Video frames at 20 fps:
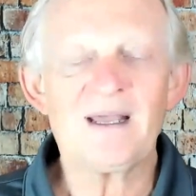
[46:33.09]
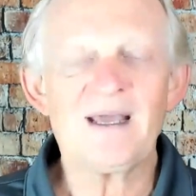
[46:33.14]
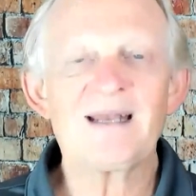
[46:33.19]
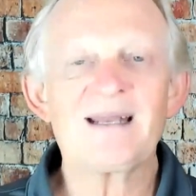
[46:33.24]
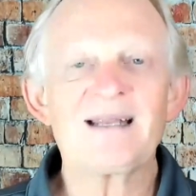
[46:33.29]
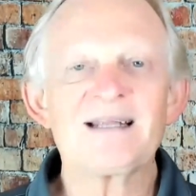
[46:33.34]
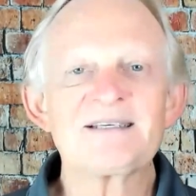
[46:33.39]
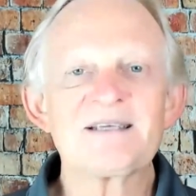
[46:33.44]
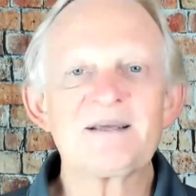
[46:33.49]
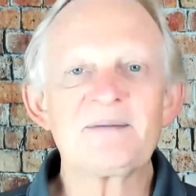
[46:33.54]
And
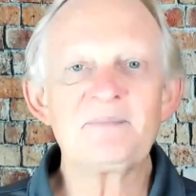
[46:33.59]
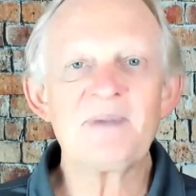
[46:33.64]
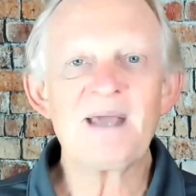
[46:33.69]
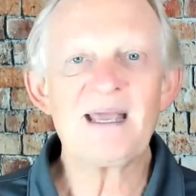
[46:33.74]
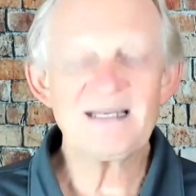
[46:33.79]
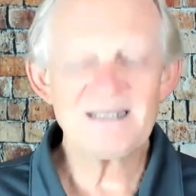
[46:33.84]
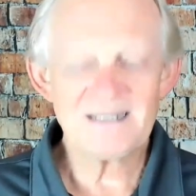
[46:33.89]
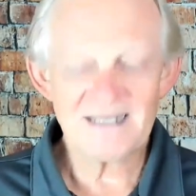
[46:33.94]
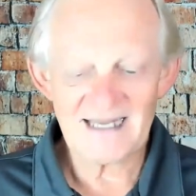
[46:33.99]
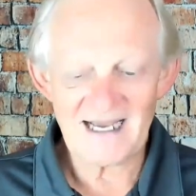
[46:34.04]
it's
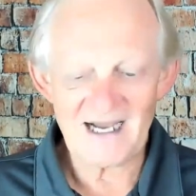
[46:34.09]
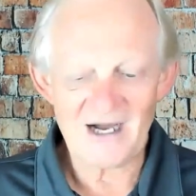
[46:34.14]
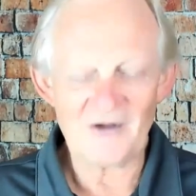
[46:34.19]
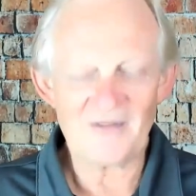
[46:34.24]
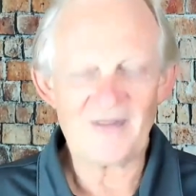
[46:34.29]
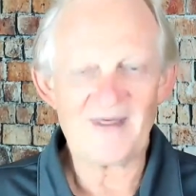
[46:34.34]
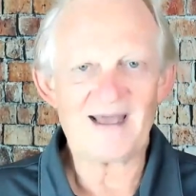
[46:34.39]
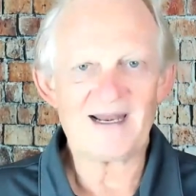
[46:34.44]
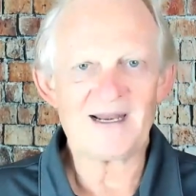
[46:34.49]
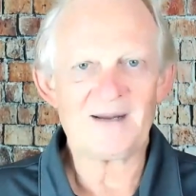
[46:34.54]
amazing how
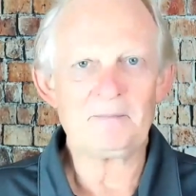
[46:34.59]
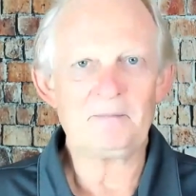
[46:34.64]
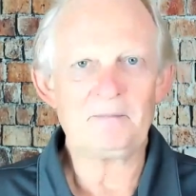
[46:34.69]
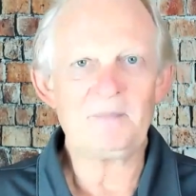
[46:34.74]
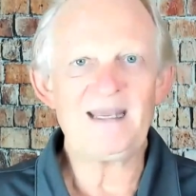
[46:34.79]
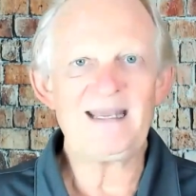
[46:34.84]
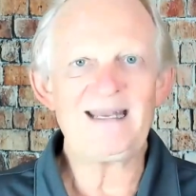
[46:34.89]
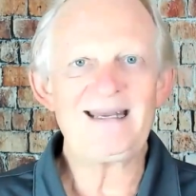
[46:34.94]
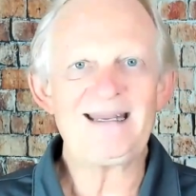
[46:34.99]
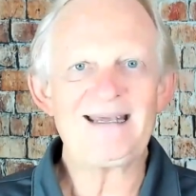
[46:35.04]
that
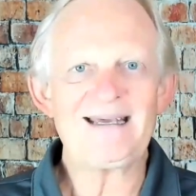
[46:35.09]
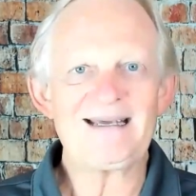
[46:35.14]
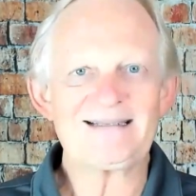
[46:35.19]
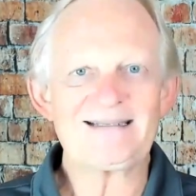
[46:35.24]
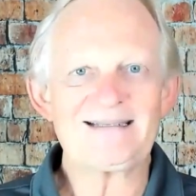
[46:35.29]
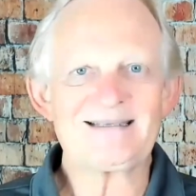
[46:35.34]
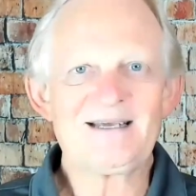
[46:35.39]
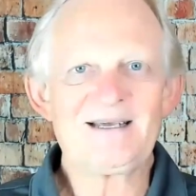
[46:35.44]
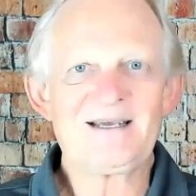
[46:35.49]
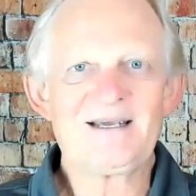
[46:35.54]
immediate
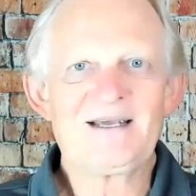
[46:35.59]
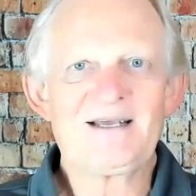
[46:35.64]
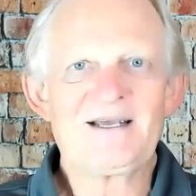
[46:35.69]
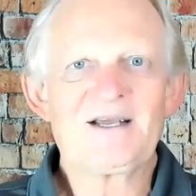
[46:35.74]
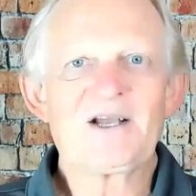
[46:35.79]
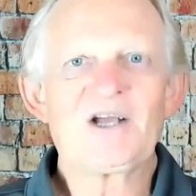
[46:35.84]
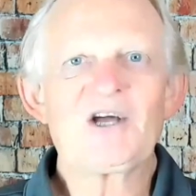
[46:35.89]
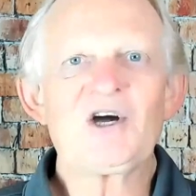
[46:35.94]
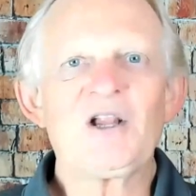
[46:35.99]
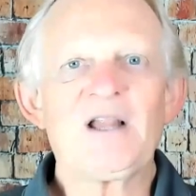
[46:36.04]

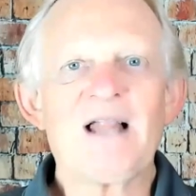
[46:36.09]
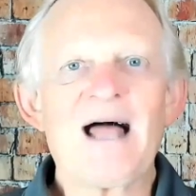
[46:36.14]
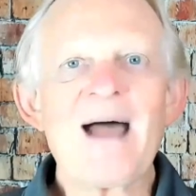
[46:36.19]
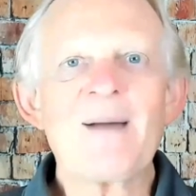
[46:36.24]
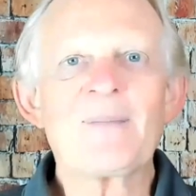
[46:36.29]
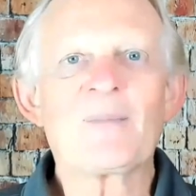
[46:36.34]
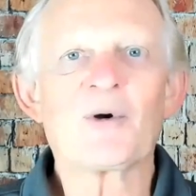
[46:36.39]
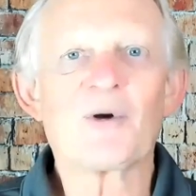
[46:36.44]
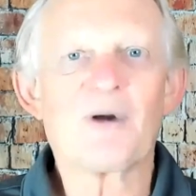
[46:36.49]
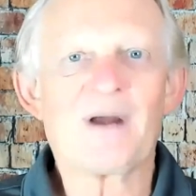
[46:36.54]

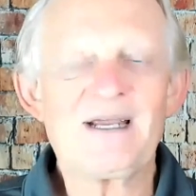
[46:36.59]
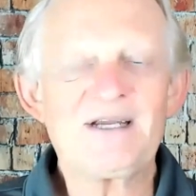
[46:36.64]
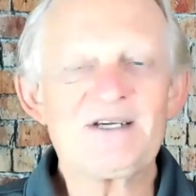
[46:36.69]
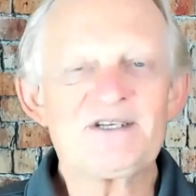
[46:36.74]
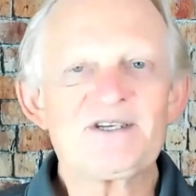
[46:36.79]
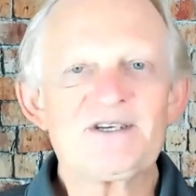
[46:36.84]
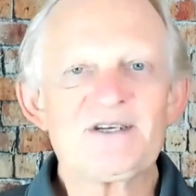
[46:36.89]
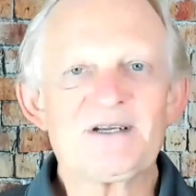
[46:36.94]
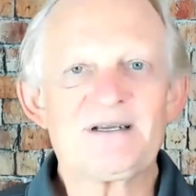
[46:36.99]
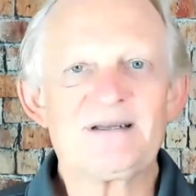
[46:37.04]

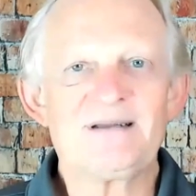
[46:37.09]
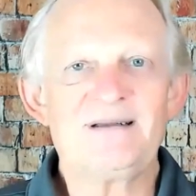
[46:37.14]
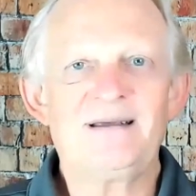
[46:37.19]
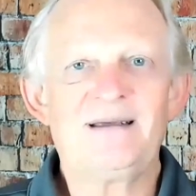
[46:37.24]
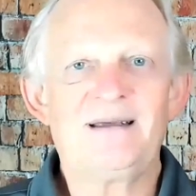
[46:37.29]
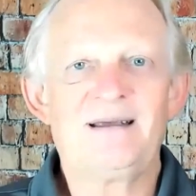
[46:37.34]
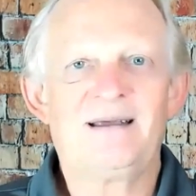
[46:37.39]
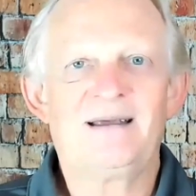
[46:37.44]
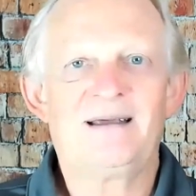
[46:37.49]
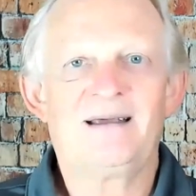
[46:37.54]
collaboration
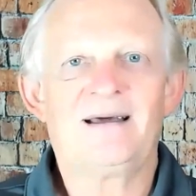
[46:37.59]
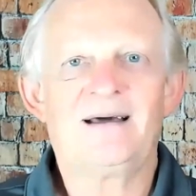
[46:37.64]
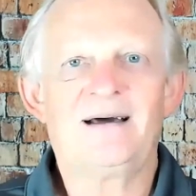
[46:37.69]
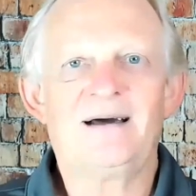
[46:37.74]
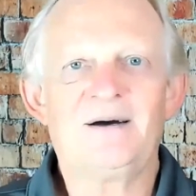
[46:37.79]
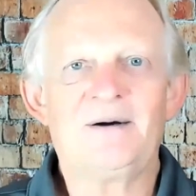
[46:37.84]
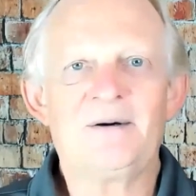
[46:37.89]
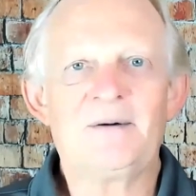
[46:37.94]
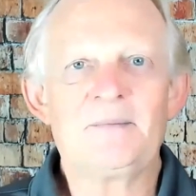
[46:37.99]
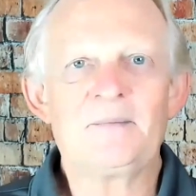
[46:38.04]

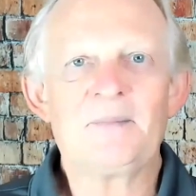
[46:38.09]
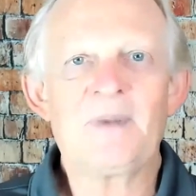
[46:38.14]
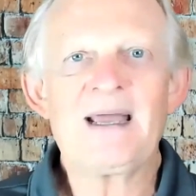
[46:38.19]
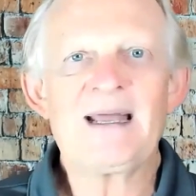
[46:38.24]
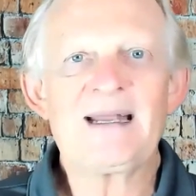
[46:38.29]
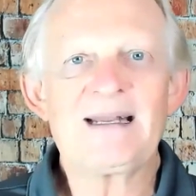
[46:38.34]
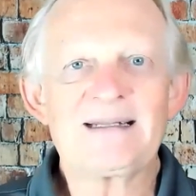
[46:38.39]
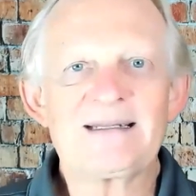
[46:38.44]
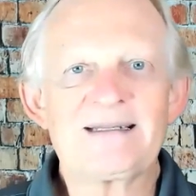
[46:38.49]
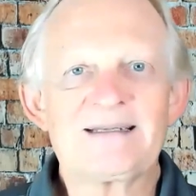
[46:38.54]

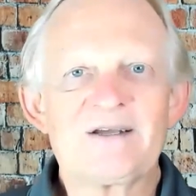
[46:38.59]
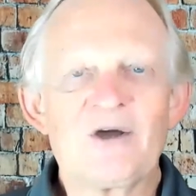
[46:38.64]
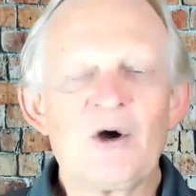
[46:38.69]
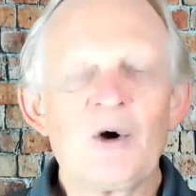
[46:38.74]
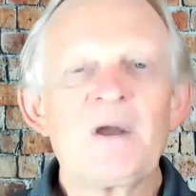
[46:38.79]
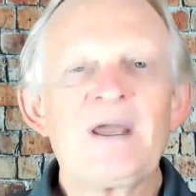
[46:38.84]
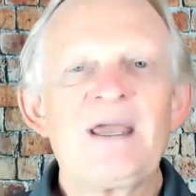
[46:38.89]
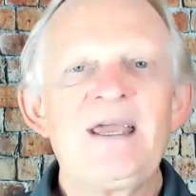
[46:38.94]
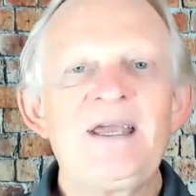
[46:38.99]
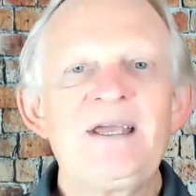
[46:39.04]
and
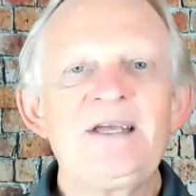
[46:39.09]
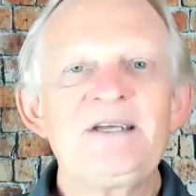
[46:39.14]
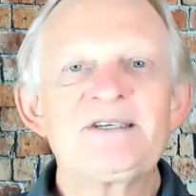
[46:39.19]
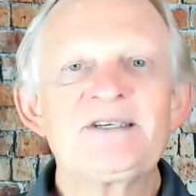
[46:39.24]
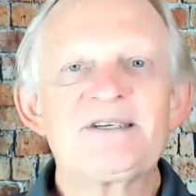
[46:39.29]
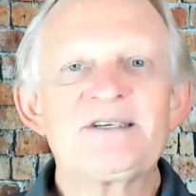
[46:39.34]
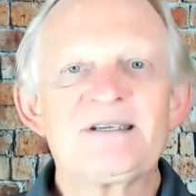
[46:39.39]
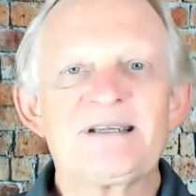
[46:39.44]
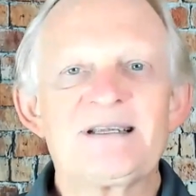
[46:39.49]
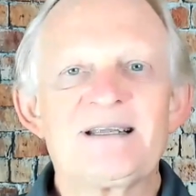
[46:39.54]

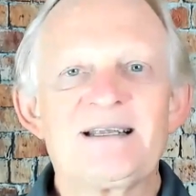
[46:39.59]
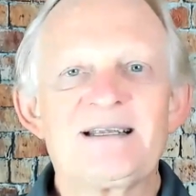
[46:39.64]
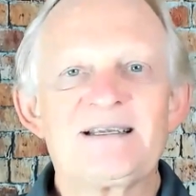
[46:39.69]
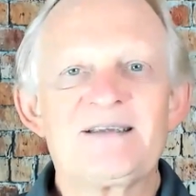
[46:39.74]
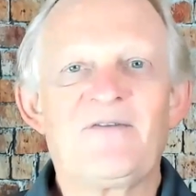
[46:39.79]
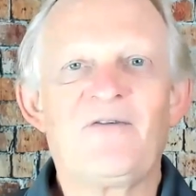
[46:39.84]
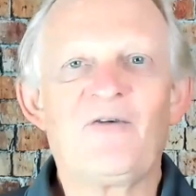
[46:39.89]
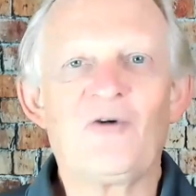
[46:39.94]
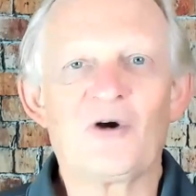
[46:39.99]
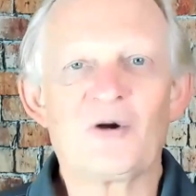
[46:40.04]
cohesion
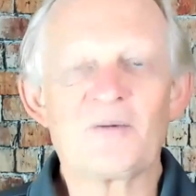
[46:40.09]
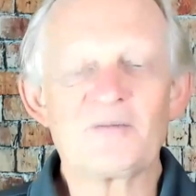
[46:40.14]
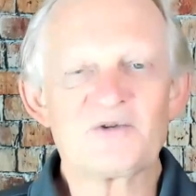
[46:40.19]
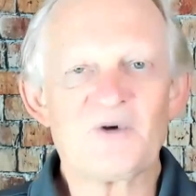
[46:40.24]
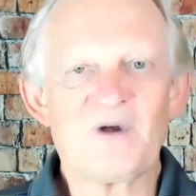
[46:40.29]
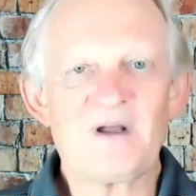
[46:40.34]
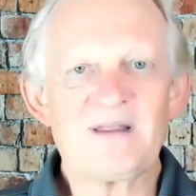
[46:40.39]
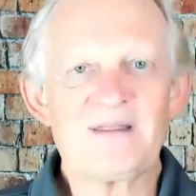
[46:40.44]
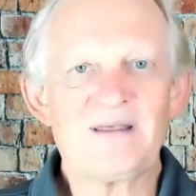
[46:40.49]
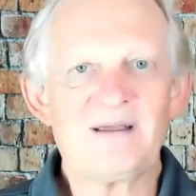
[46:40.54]
forms
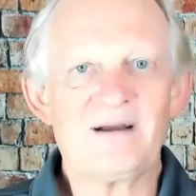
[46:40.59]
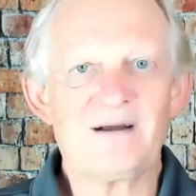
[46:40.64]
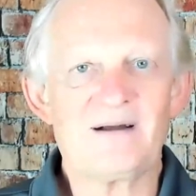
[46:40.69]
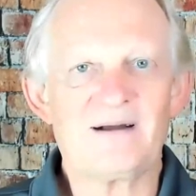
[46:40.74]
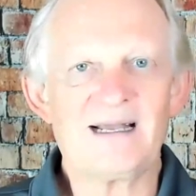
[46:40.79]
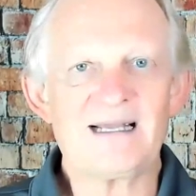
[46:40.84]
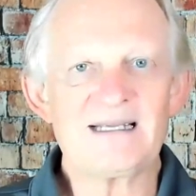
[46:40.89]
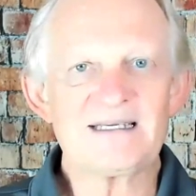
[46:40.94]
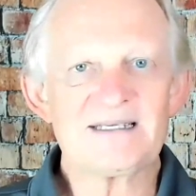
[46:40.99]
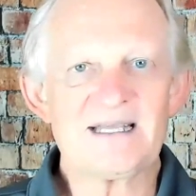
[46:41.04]
right there
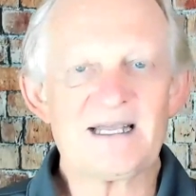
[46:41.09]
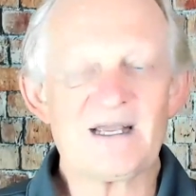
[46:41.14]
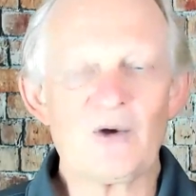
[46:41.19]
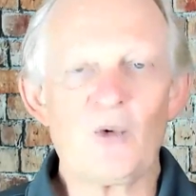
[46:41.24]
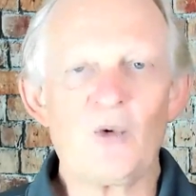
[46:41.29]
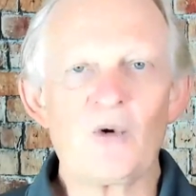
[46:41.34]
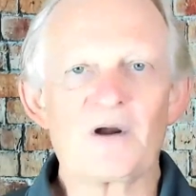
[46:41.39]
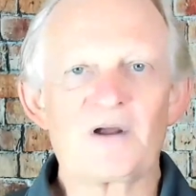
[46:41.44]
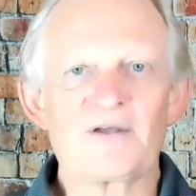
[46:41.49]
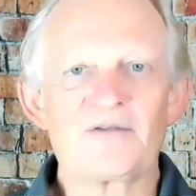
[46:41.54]
as they
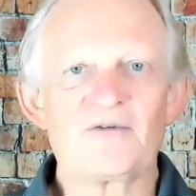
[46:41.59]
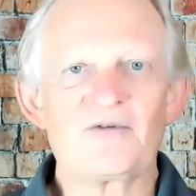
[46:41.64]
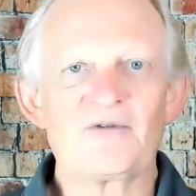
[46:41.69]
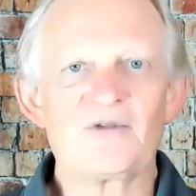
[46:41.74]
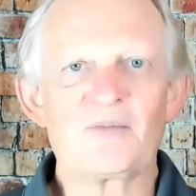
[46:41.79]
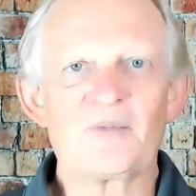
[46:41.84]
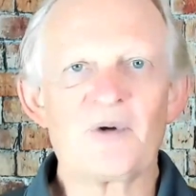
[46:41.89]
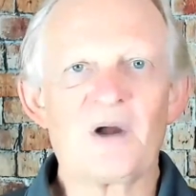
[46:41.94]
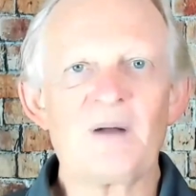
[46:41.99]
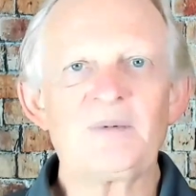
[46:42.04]
work through the
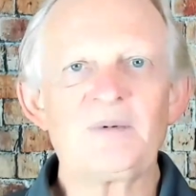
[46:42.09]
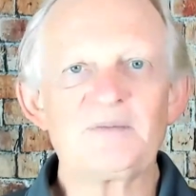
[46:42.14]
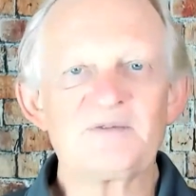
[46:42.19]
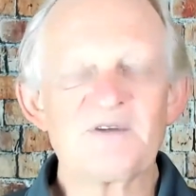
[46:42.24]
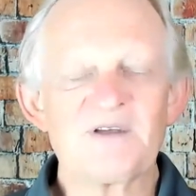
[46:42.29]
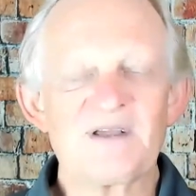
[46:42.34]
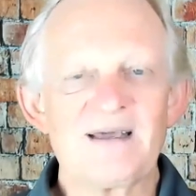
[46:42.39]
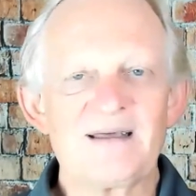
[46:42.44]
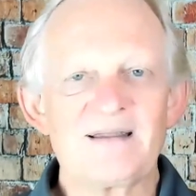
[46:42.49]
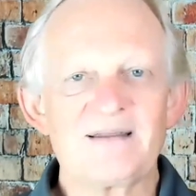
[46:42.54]
problem
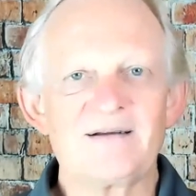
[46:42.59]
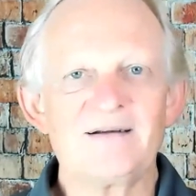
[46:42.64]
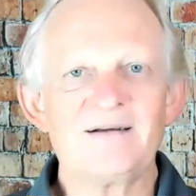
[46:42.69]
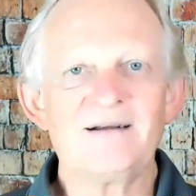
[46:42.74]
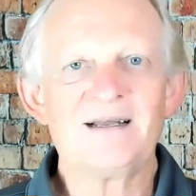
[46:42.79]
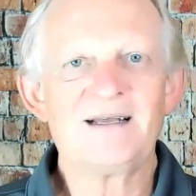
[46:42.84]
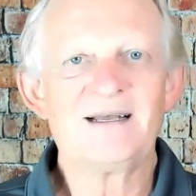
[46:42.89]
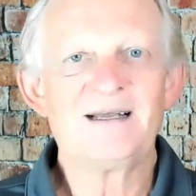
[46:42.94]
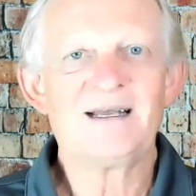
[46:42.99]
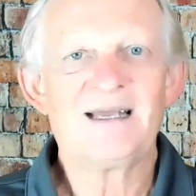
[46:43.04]
together,
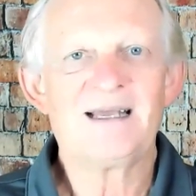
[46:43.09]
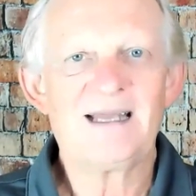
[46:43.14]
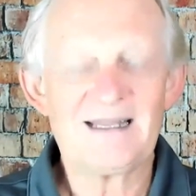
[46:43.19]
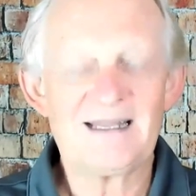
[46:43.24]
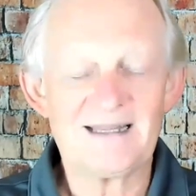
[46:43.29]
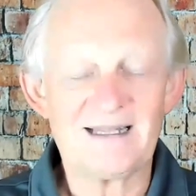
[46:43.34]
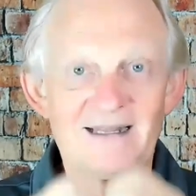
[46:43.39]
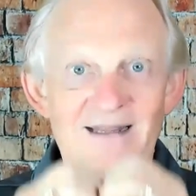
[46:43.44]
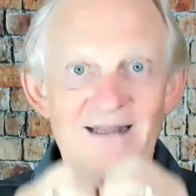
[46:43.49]
and the